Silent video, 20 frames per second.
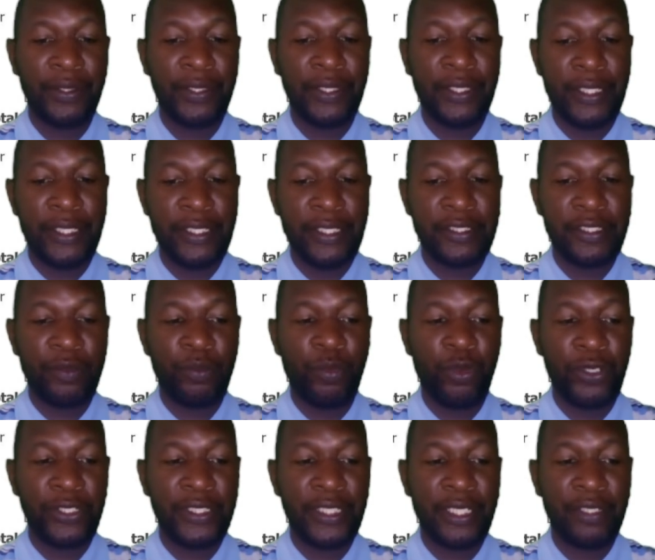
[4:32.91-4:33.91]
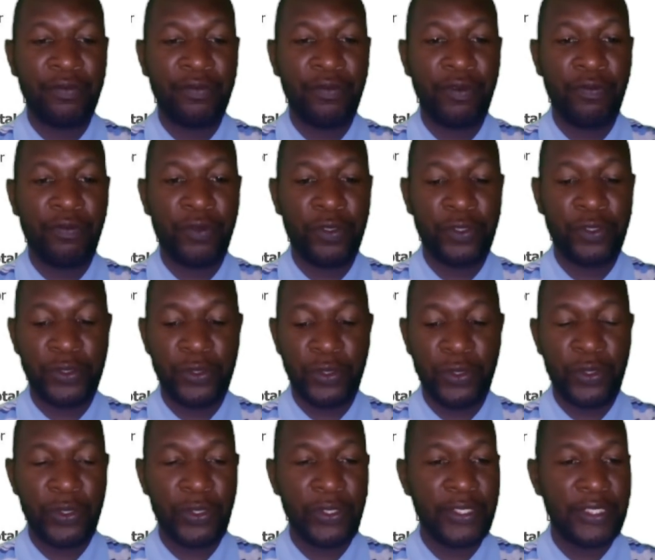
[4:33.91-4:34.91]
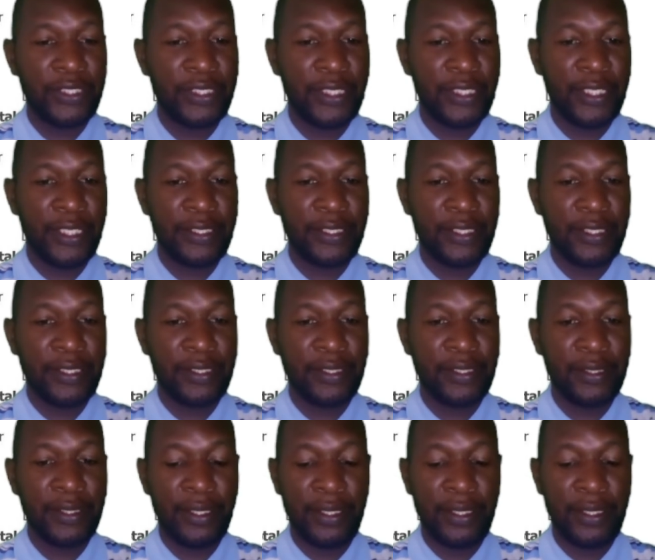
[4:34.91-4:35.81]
is important for photosynthesis.